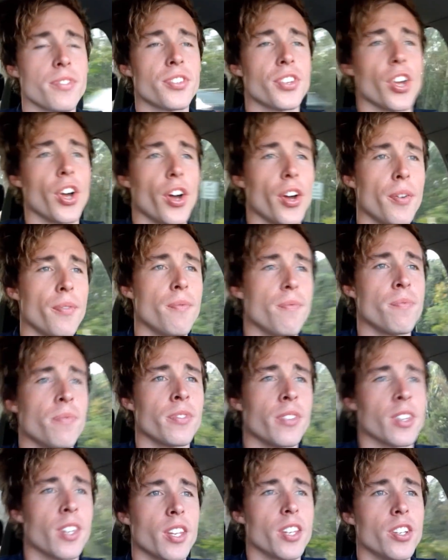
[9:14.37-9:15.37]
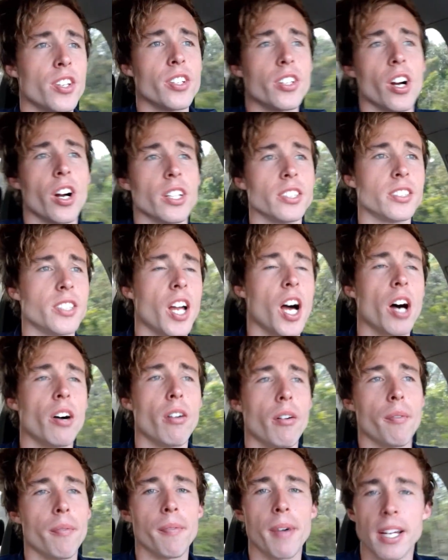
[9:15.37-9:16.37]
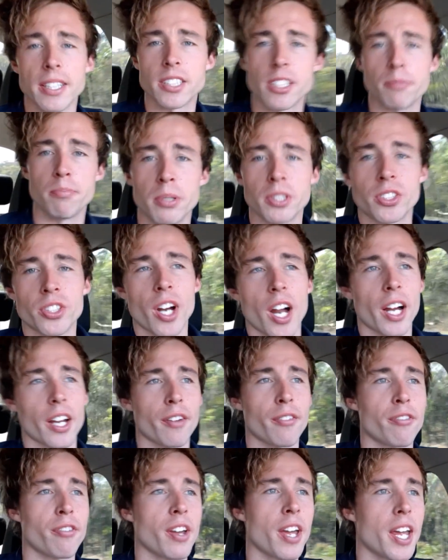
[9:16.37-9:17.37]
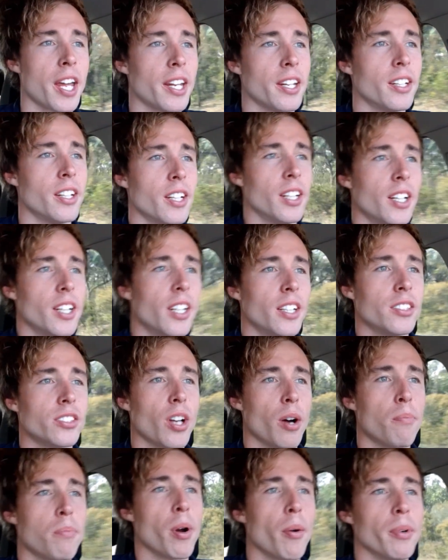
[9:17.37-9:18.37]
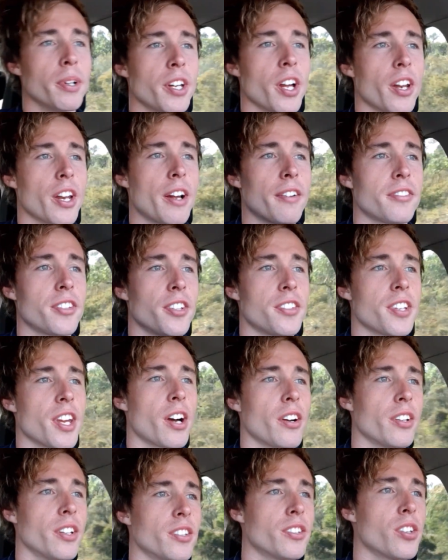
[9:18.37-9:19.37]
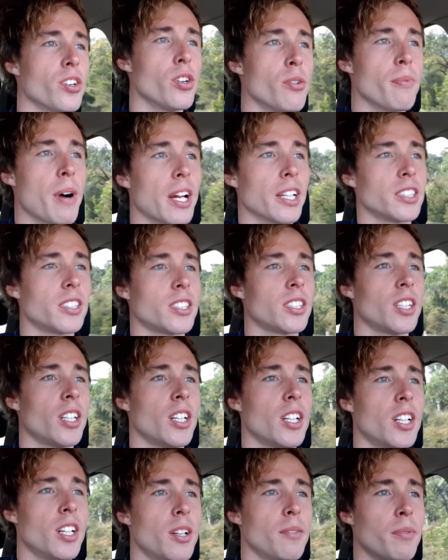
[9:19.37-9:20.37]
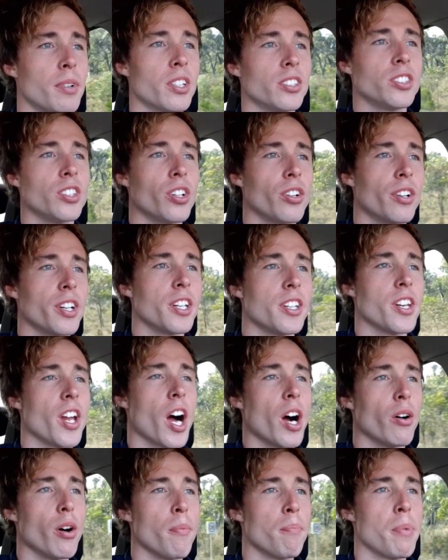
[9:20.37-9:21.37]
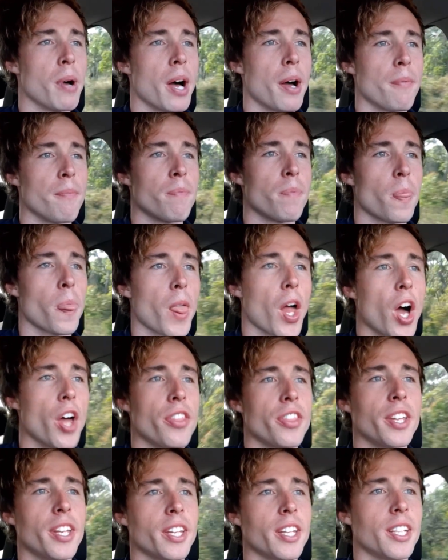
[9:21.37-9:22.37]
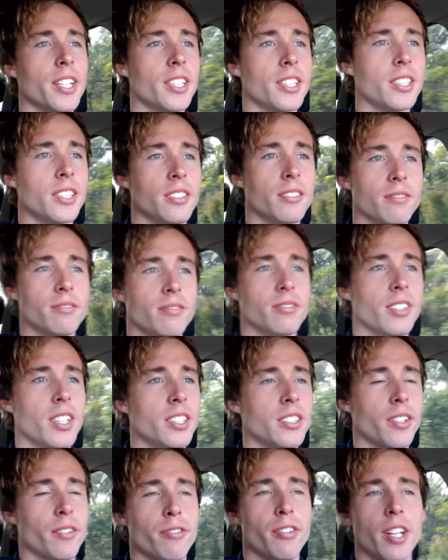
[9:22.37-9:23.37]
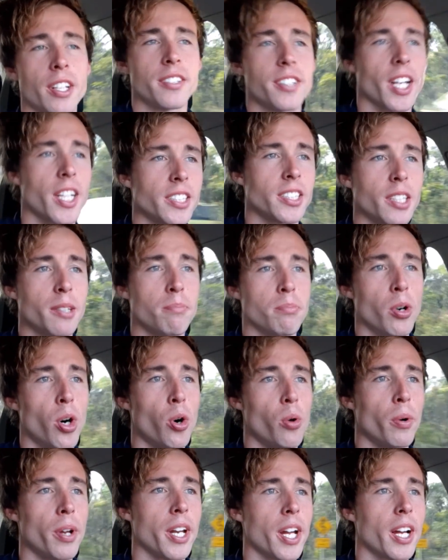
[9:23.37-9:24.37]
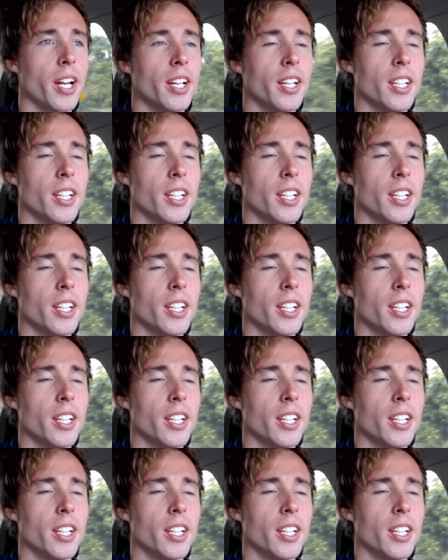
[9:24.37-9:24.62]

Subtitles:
So you guys know I'm a massive Petrarca fan, so I probably don't have to tell you too much because you already know it, but I think he is a fantastic ball winner,